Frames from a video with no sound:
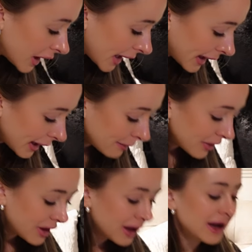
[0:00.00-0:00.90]

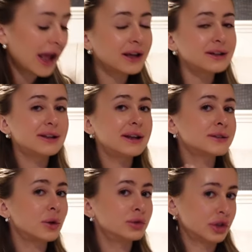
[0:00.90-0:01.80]
Um, next, let's
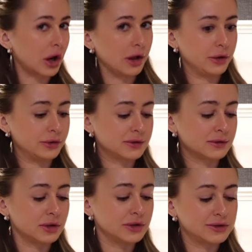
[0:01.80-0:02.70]
go on to
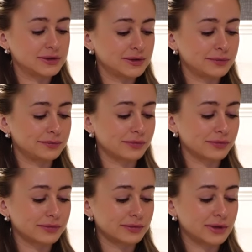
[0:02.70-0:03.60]
clothes because
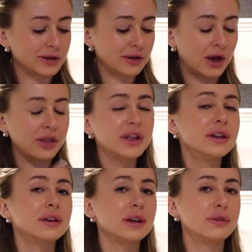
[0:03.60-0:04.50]
I
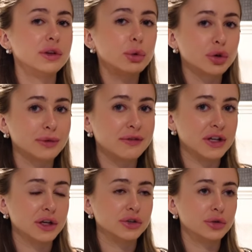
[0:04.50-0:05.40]
think if you watch my
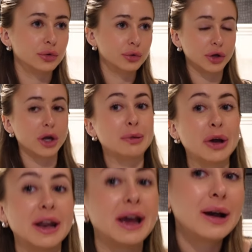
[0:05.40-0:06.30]
videos, you'll know
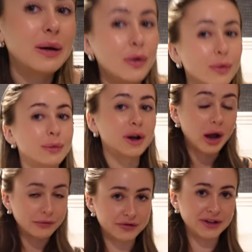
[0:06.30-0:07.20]
by now,
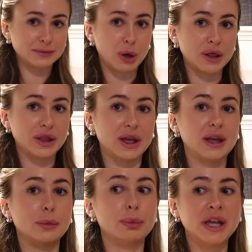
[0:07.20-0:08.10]
comfies are my
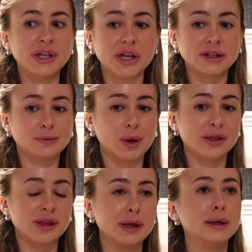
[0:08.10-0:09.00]
thing, PJs are my
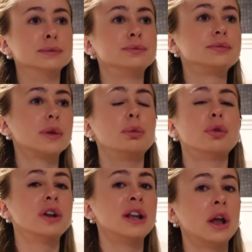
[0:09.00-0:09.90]
thing. I'm
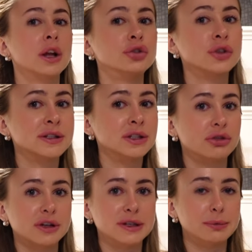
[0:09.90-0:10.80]
not really like a dressy,
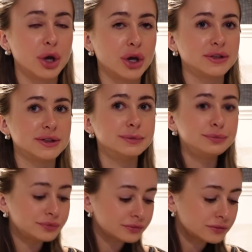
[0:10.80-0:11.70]
dressy
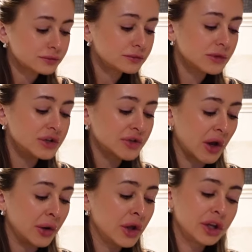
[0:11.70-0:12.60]
person.
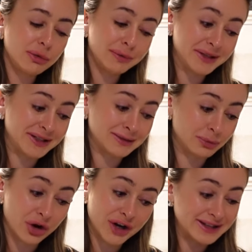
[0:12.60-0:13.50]
So you won't be
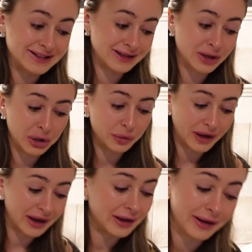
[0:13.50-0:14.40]
surprised to know
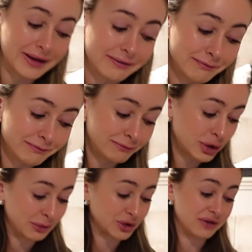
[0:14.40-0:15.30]
that
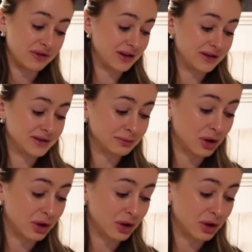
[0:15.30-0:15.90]
pretty much everything in this